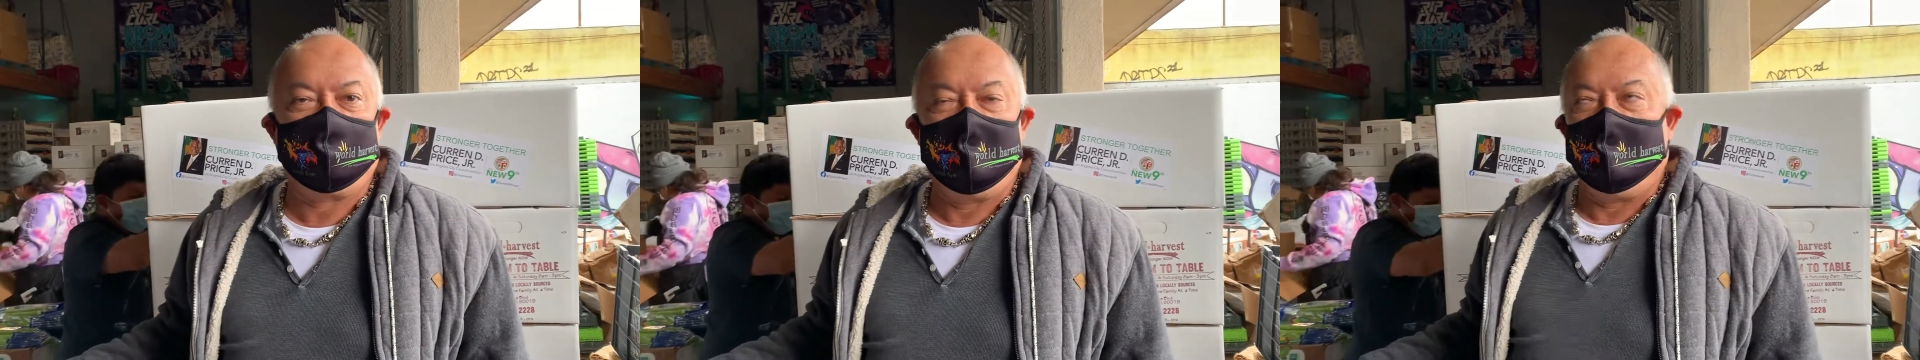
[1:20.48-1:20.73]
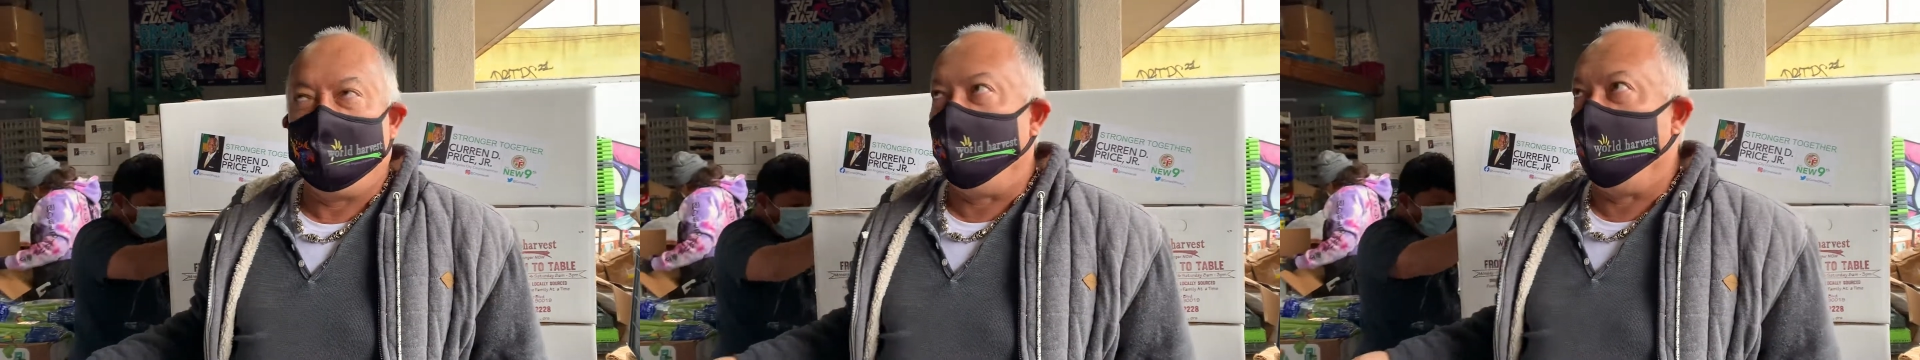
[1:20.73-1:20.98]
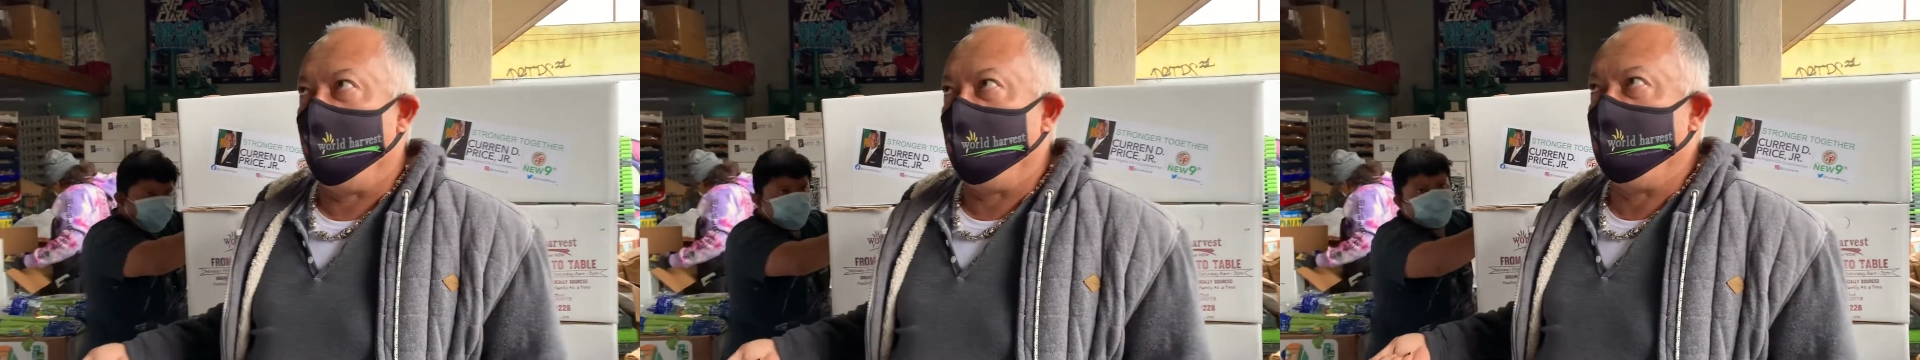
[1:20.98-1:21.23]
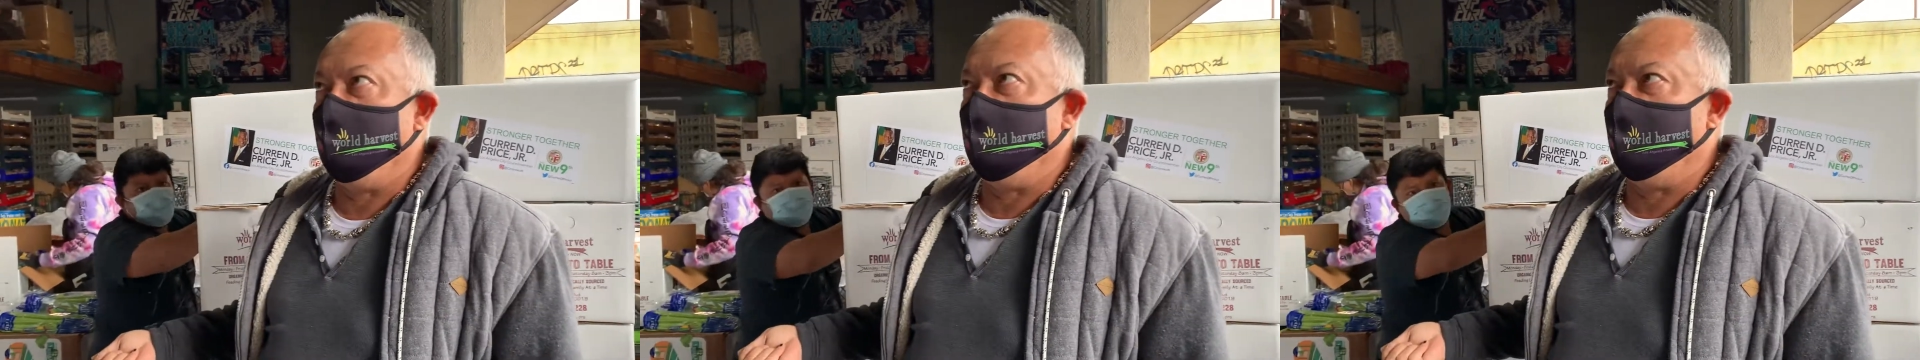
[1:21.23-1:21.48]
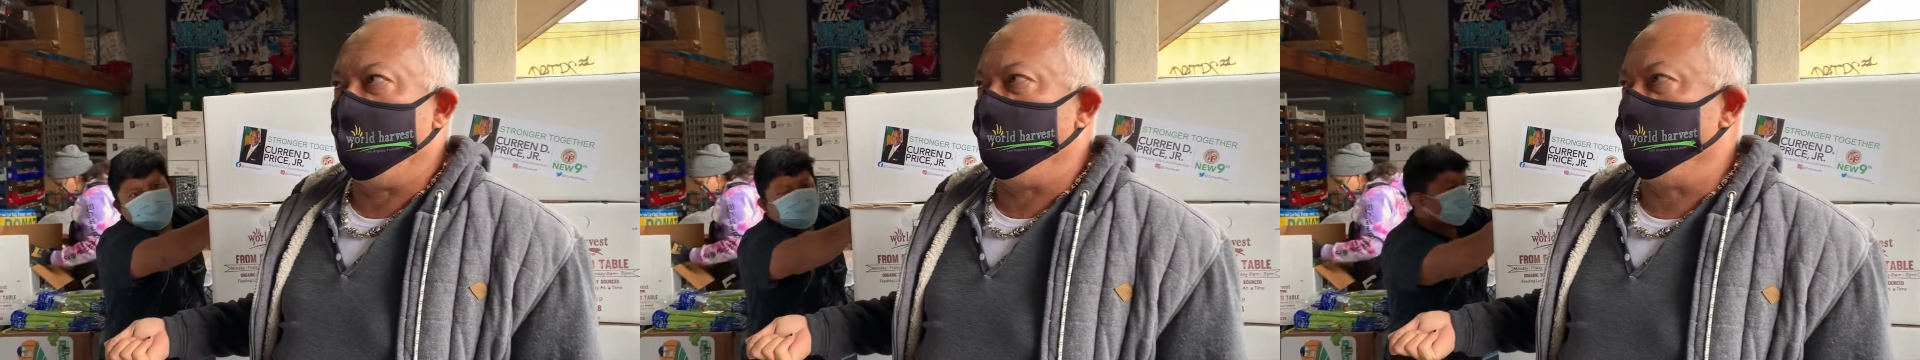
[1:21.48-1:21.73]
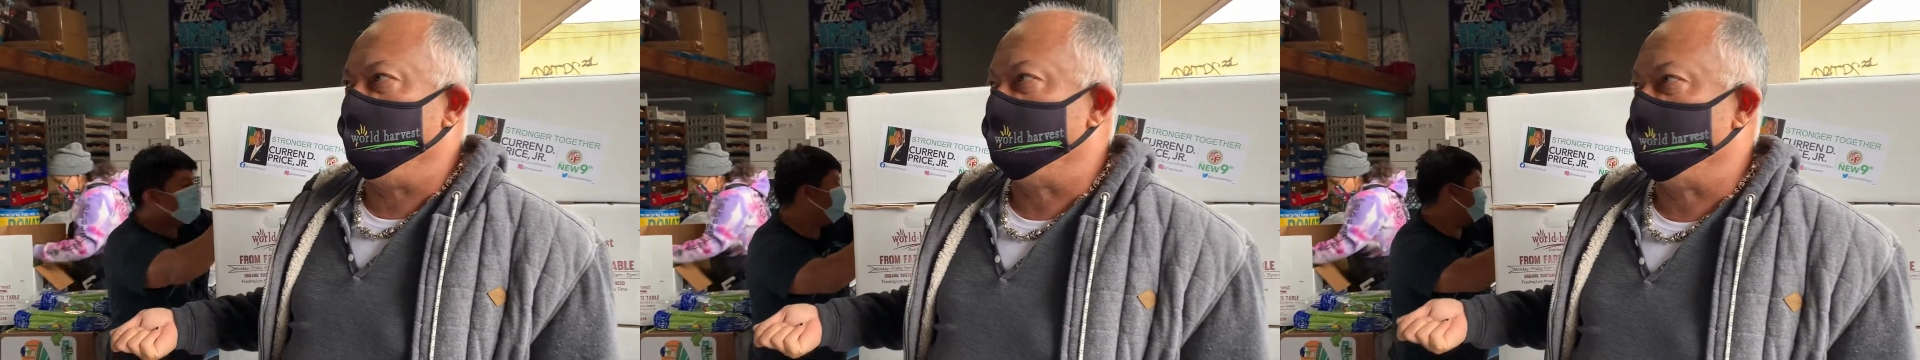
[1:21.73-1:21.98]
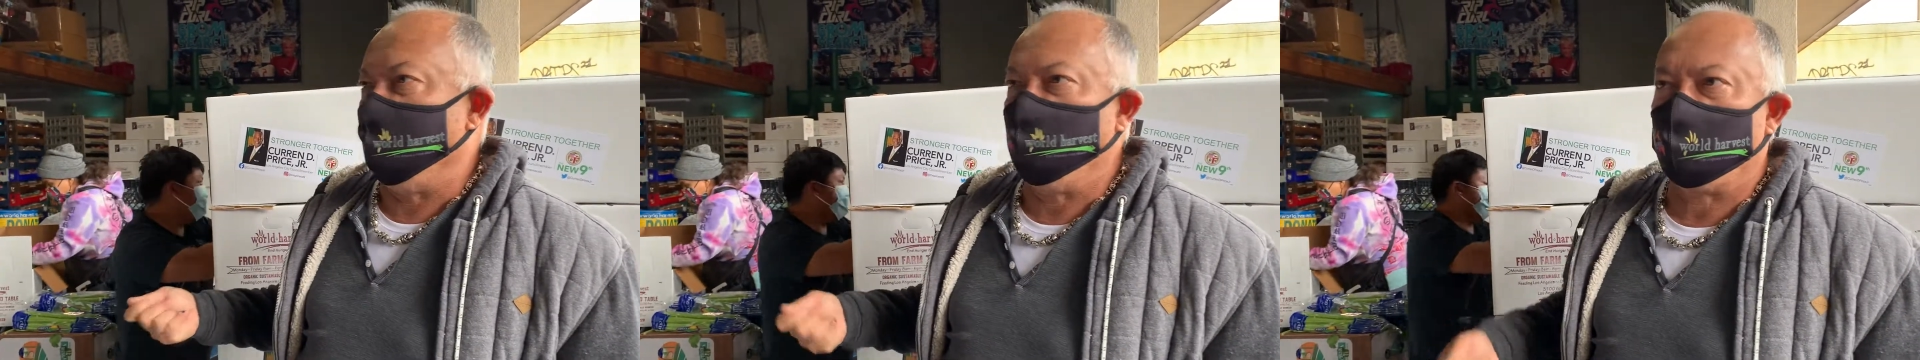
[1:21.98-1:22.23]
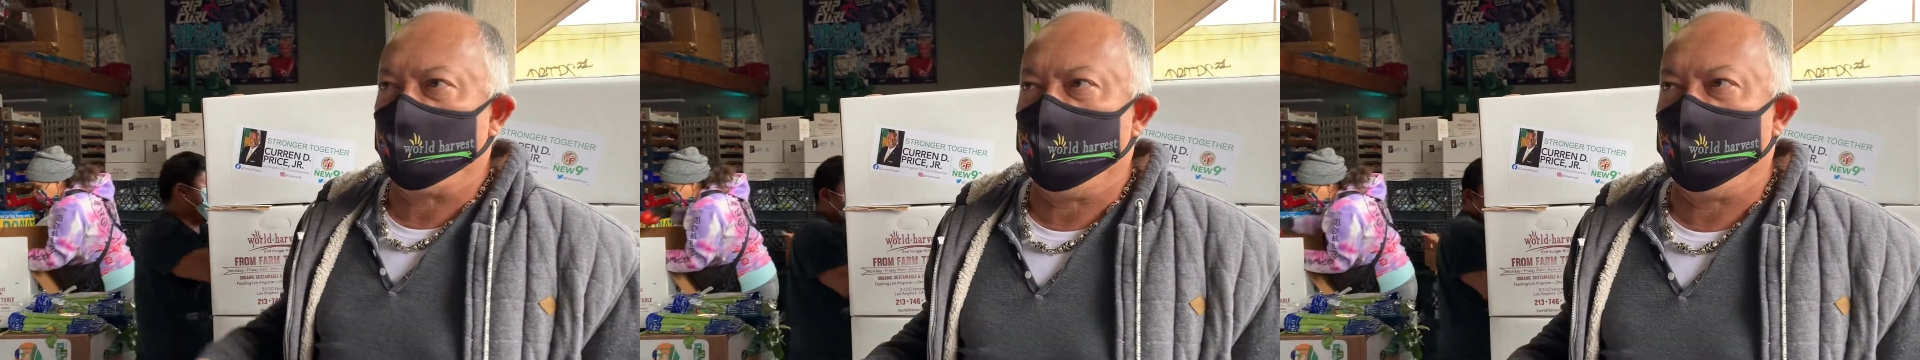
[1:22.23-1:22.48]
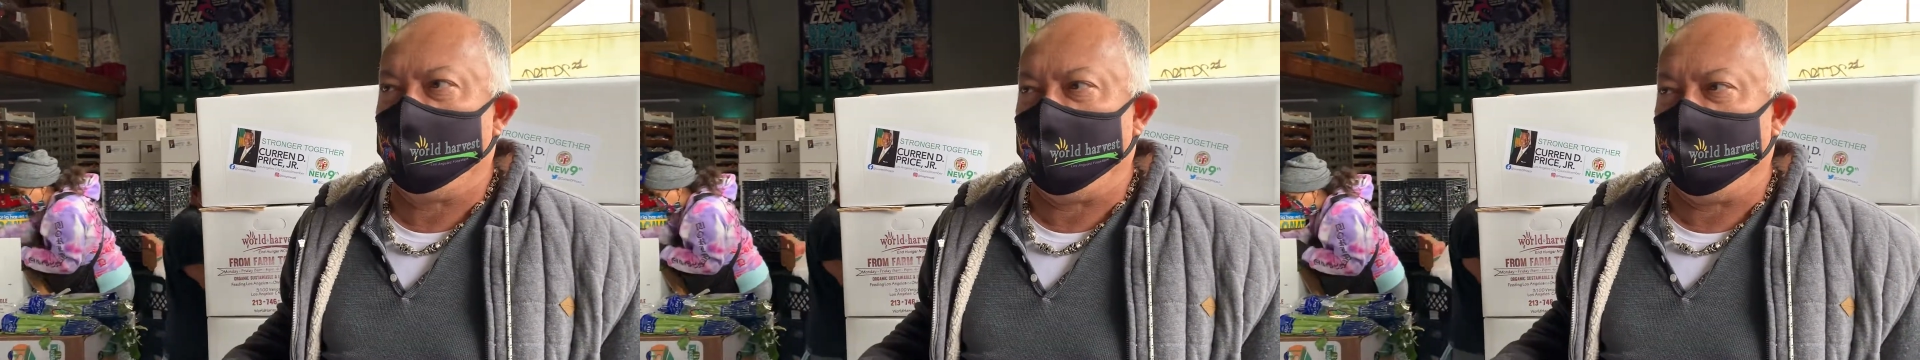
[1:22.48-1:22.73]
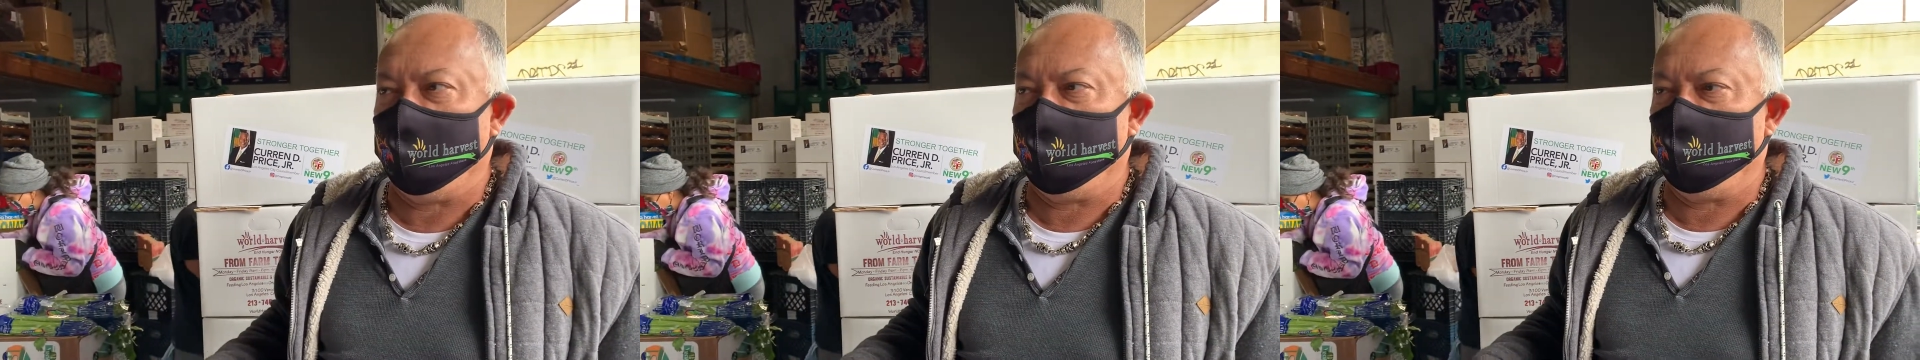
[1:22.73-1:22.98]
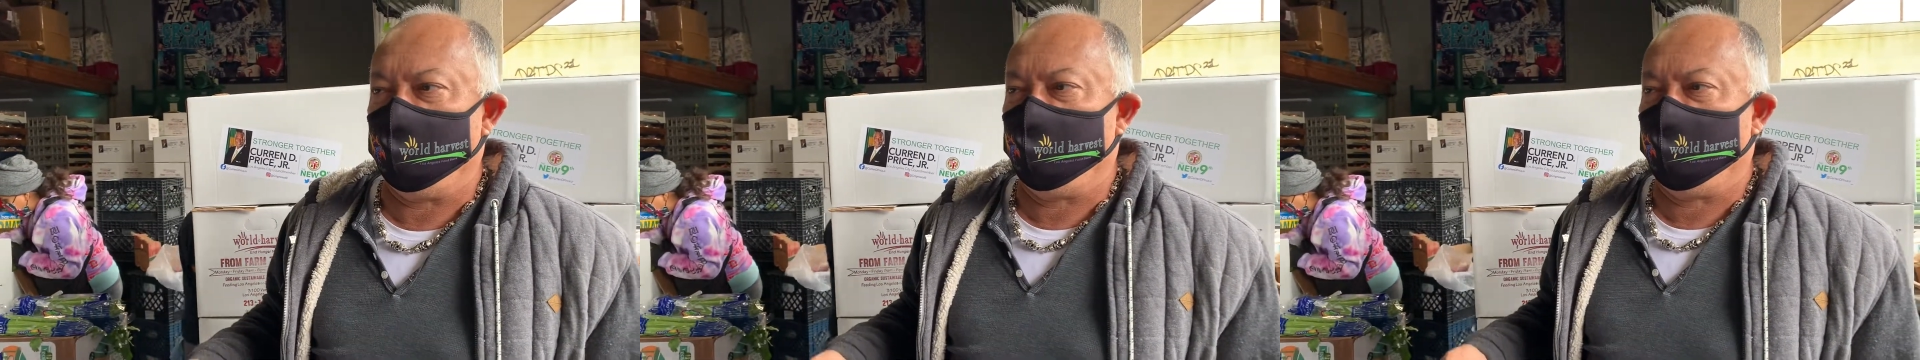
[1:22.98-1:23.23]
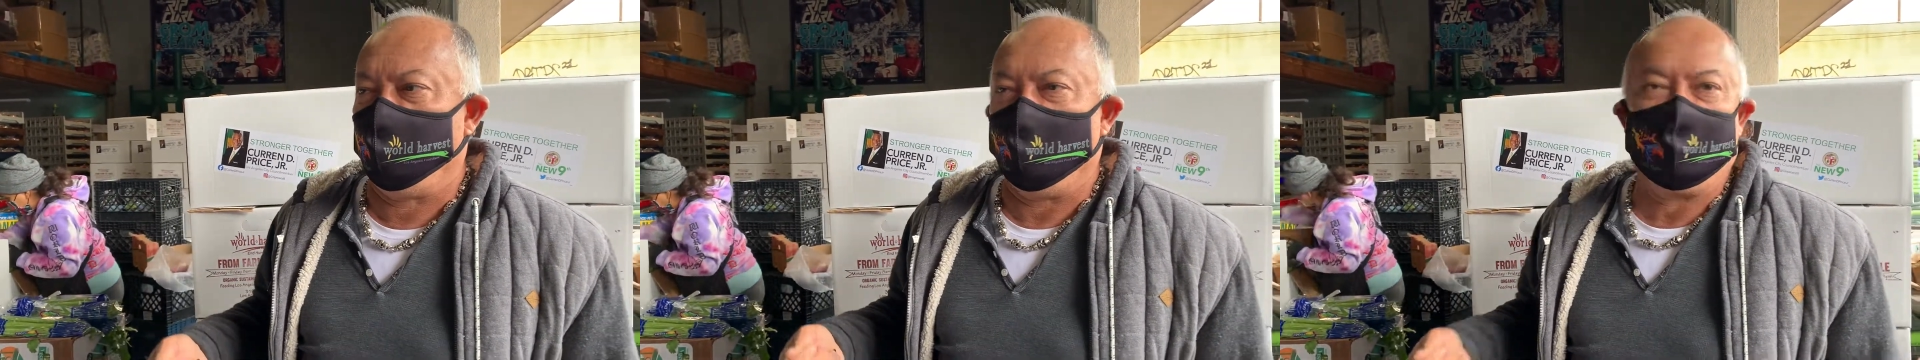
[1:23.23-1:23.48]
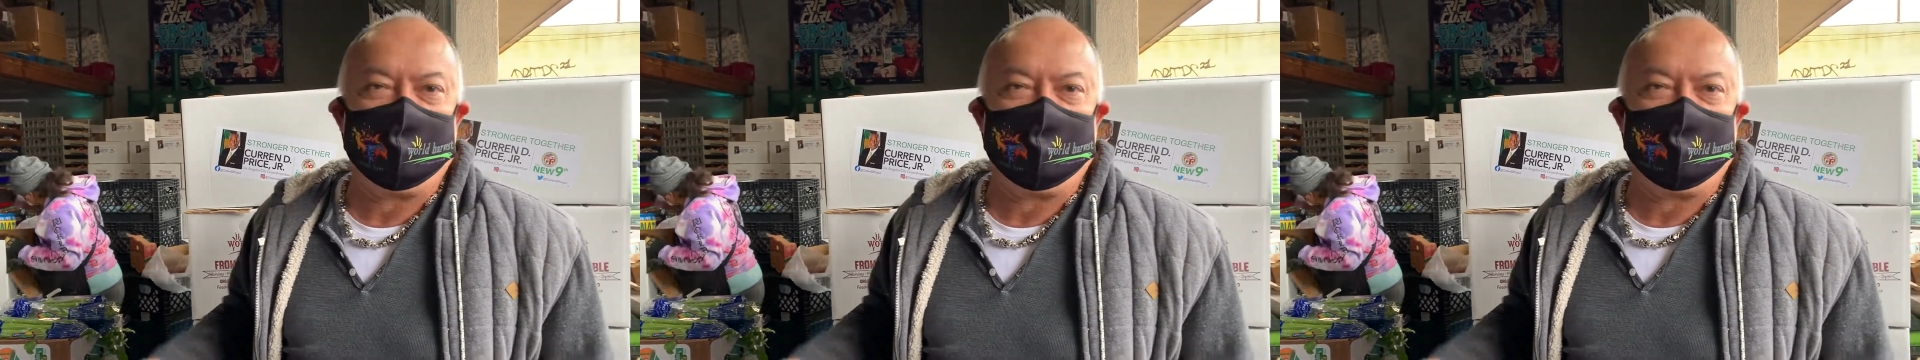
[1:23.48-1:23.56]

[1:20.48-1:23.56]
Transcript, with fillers: Okay. On um, Central and Today.